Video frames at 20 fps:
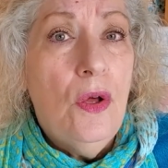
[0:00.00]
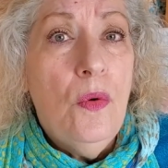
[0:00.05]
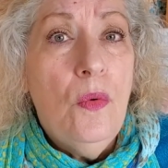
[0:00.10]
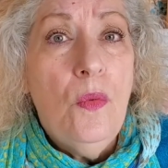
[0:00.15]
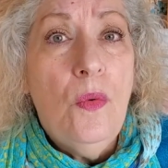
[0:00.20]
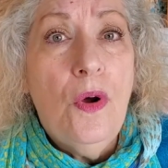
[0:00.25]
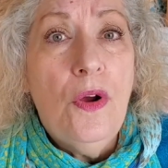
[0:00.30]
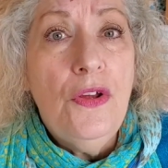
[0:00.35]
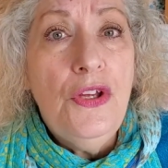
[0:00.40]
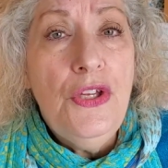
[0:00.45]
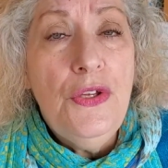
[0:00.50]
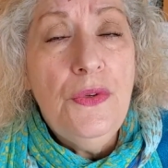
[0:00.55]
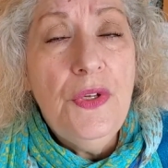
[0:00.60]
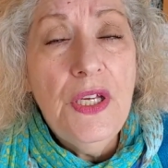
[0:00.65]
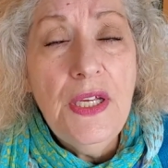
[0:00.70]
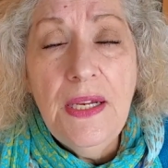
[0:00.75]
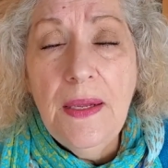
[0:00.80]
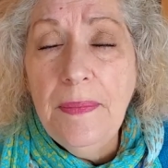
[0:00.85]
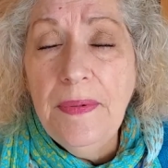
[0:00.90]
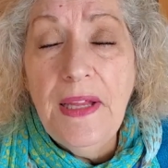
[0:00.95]
where you
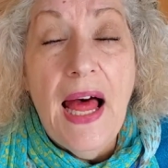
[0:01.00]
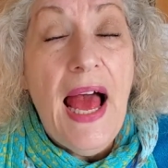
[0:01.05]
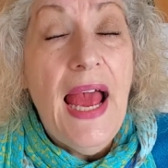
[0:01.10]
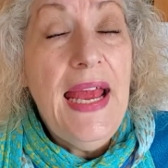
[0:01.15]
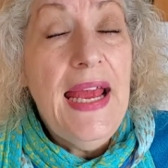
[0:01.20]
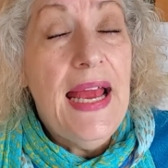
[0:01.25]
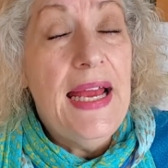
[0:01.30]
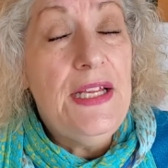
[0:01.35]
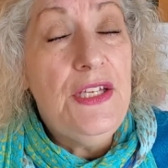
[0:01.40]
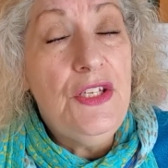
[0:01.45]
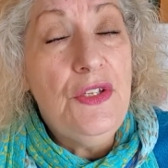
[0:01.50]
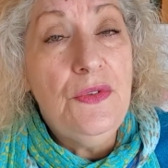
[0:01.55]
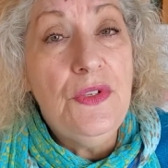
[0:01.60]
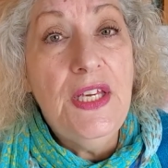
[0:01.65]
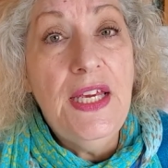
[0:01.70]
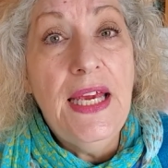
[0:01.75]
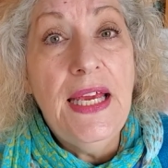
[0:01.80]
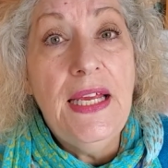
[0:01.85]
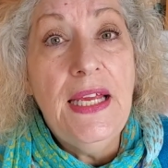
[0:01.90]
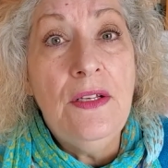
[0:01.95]
can apply and you
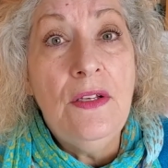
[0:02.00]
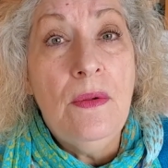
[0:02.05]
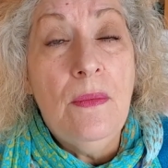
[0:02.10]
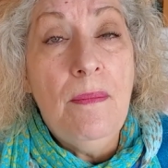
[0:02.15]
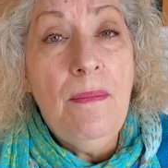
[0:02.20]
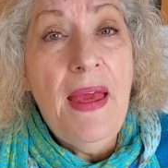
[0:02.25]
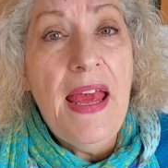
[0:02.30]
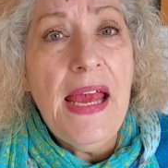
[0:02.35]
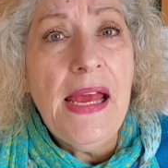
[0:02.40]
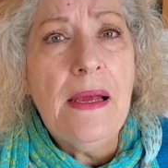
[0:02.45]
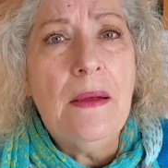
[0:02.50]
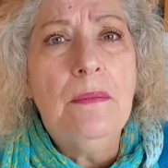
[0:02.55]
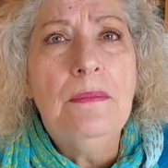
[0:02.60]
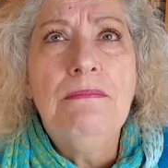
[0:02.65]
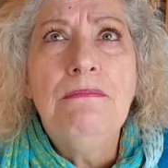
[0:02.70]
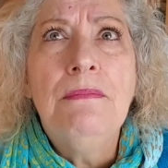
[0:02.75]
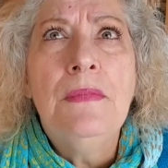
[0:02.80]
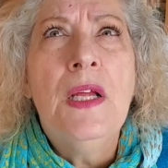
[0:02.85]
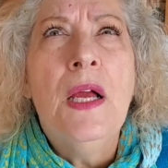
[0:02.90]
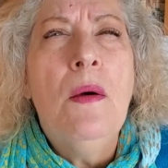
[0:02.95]
can make
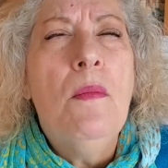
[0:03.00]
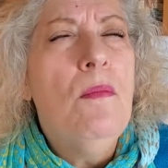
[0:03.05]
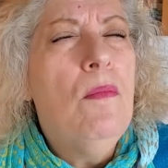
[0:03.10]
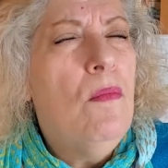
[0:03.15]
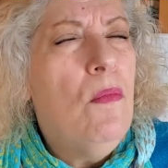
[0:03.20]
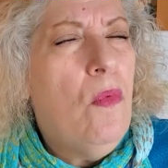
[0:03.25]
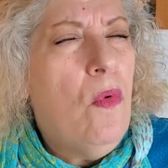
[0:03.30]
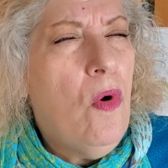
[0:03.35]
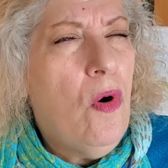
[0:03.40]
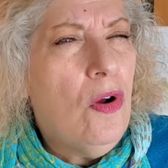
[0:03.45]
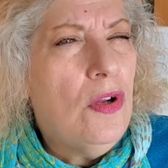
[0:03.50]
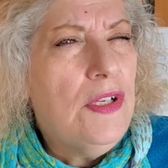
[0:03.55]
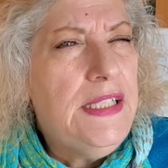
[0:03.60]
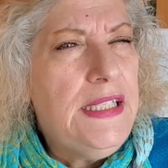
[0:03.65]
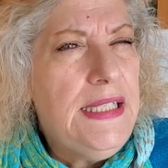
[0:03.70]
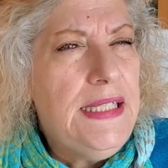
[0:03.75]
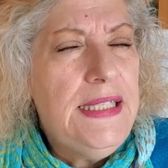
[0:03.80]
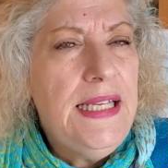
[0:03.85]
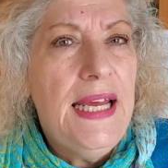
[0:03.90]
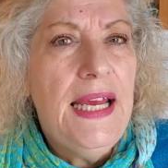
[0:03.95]
more
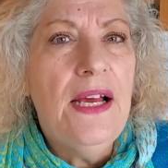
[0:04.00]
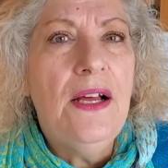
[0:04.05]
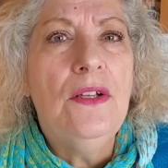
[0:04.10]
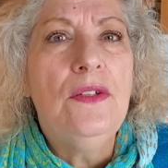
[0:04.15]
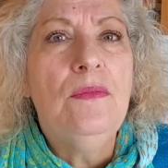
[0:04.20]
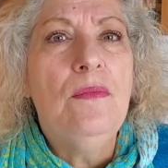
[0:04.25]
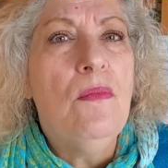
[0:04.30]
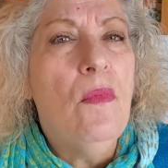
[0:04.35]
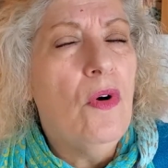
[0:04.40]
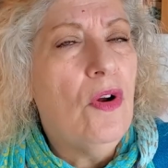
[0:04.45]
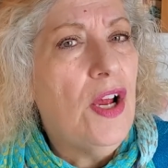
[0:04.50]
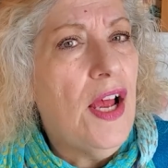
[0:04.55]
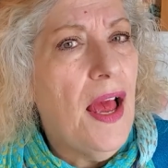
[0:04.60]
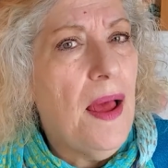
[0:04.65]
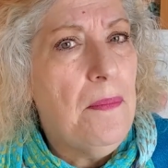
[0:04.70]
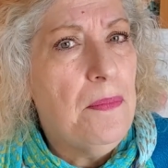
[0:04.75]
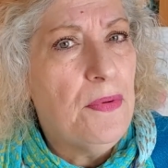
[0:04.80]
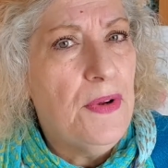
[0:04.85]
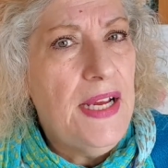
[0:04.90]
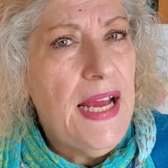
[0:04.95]
detailed, more
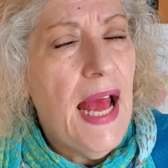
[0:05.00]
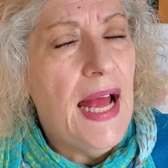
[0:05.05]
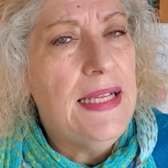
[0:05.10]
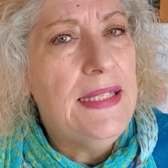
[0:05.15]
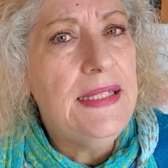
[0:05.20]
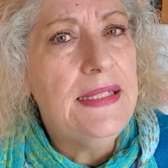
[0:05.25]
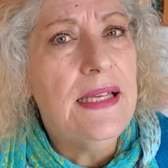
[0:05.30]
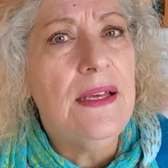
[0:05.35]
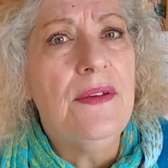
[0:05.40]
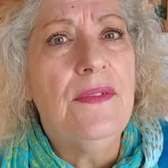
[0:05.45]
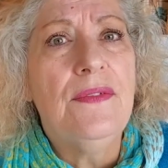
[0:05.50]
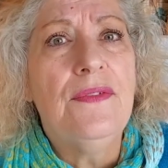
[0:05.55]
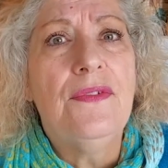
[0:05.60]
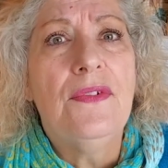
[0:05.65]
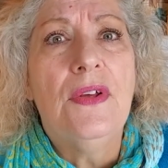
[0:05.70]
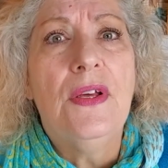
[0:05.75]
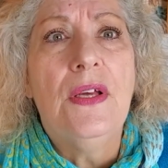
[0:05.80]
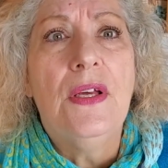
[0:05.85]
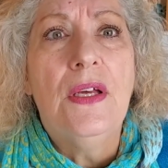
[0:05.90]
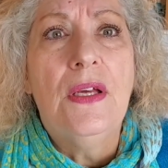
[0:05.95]
comprehensive
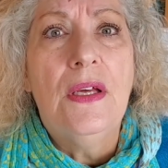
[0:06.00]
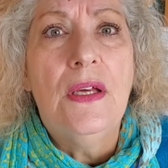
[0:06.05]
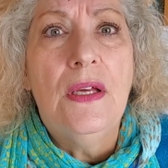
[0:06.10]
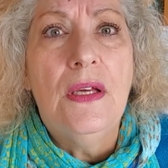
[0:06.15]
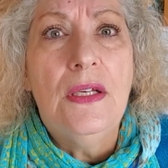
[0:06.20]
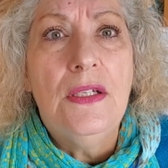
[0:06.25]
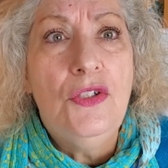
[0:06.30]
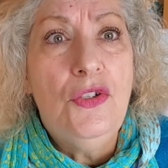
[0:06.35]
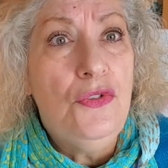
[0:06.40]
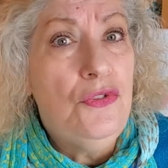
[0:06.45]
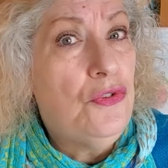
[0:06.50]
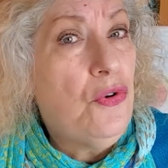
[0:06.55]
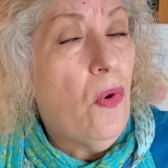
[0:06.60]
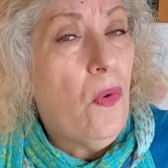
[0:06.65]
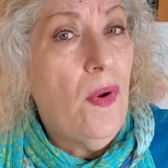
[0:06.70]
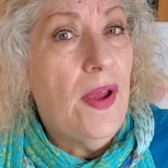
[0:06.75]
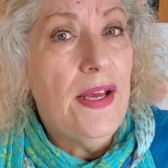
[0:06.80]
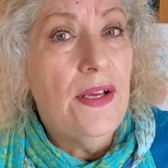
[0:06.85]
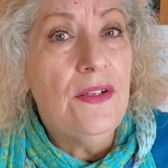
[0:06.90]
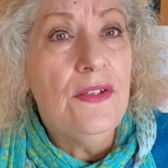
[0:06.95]

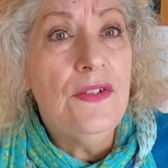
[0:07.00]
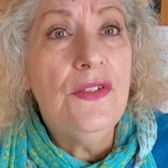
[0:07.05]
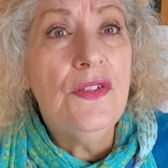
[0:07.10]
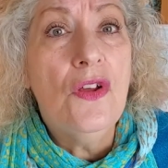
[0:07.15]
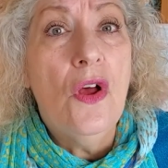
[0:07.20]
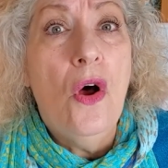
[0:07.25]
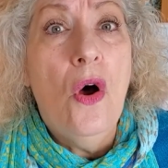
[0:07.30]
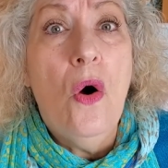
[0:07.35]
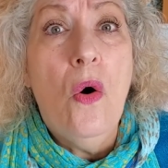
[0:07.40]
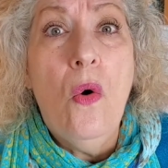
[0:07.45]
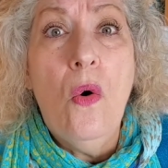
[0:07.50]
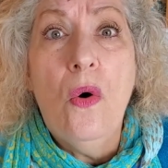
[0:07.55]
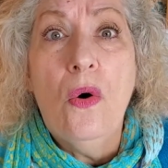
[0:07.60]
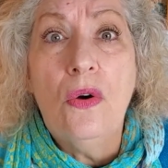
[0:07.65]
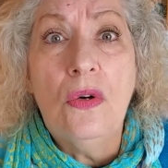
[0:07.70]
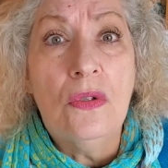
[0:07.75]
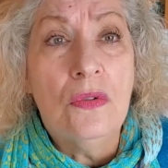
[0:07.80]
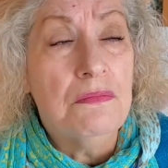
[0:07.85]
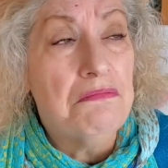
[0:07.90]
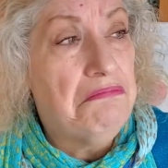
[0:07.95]
tutorials
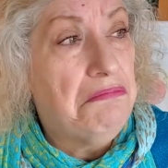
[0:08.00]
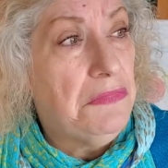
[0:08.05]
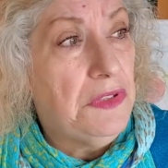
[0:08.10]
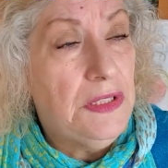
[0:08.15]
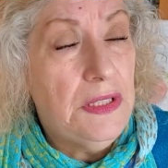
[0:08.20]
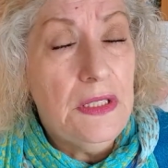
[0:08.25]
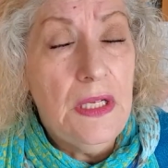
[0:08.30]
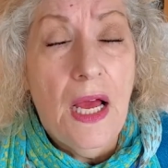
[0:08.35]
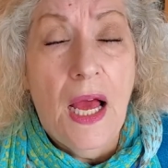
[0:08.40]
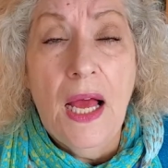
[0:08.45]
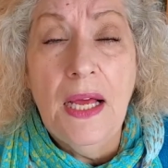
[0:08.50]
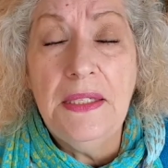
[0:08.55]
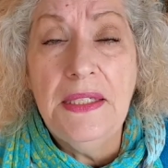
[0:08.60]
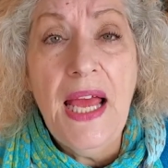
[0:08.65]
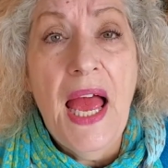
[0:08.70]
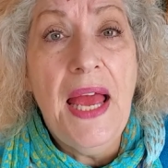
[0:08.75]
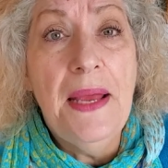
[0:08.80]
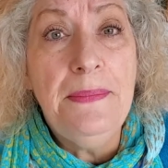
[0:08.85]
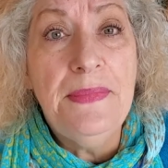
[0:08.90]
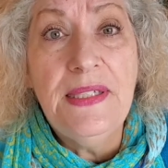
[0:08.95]
or
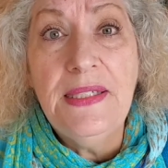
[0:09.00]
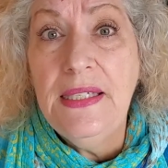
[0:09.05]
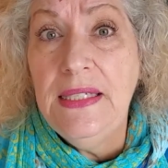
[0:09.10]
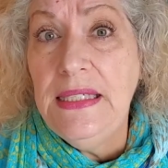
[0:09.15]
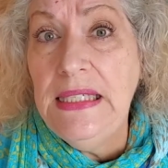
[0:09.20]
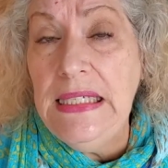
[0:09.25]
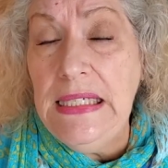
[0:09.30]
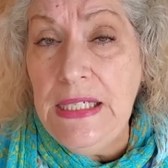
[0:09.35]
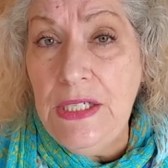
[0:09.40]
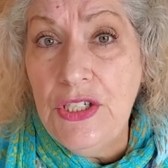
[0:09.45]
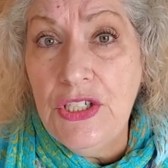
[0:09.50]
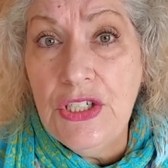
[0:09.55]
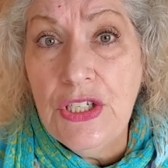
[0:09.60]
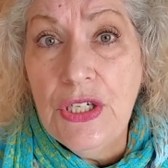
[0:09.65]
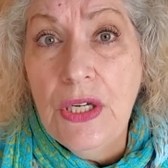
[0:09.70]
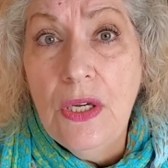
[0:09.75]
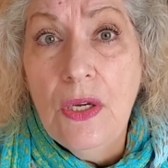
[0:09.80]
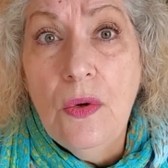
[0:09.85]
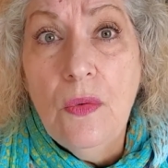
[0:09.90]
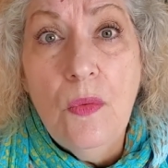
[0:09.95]
times to teach
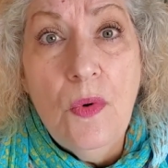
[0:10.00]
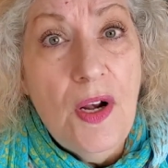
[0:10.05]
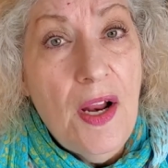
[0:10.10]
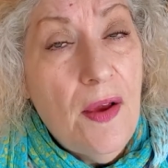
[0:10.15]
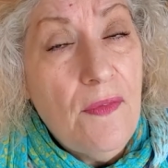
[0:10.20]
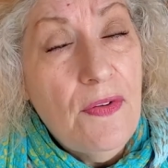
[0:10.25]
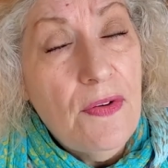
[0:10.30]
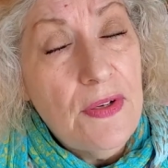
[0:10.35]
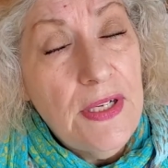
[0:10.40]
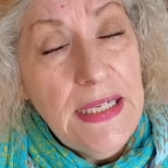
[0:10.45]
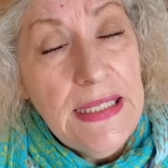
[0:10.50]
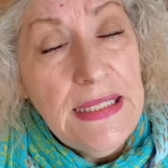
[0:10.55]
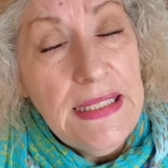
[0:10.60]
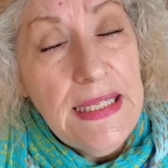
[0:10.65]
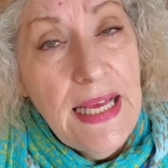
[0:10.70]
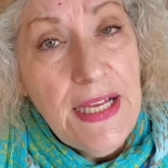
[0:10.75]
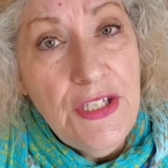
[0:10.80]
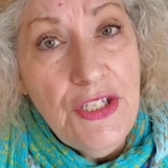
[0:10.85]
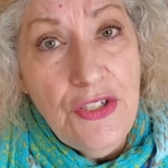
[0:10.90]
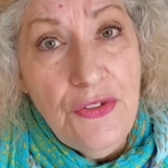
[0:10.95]
whatever it is
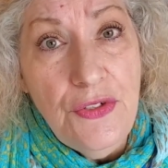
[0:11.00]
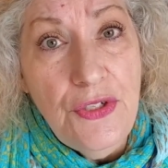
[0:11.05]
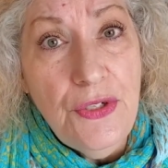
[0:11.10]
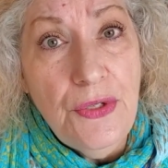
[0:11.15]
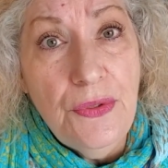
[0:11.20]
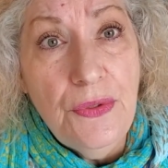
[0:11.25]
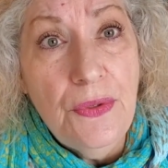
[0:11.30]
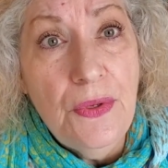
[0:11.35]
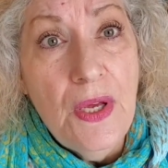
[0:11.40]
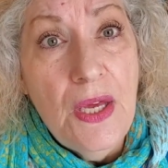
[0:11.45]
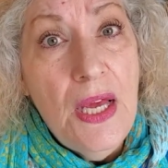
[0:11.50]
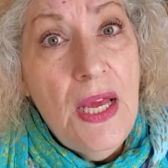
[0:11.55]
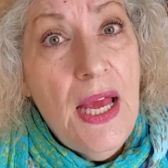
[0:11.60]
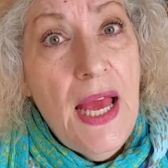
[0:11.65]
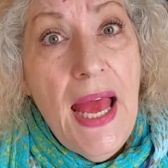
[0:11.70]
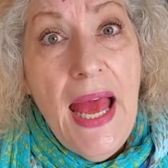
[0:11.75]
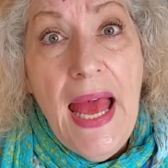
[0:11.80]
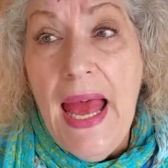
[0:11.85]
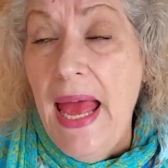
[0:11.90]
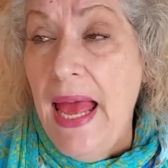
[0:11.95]
that you do.
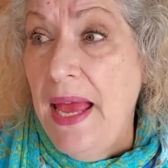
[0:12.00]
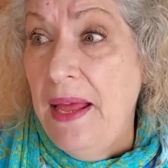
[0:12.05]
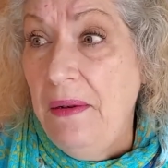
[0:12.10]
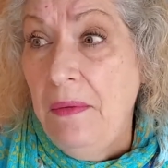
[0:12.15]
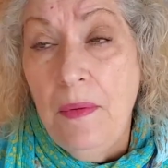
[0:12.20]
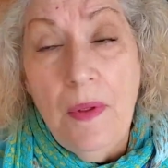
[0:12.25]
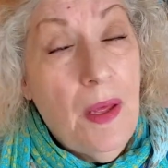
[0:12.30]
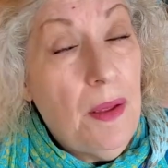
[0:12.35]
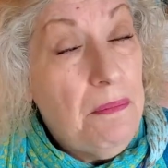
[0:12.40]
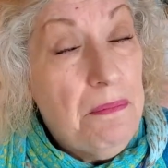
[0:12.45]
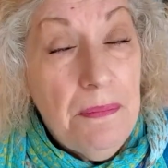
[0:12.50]
And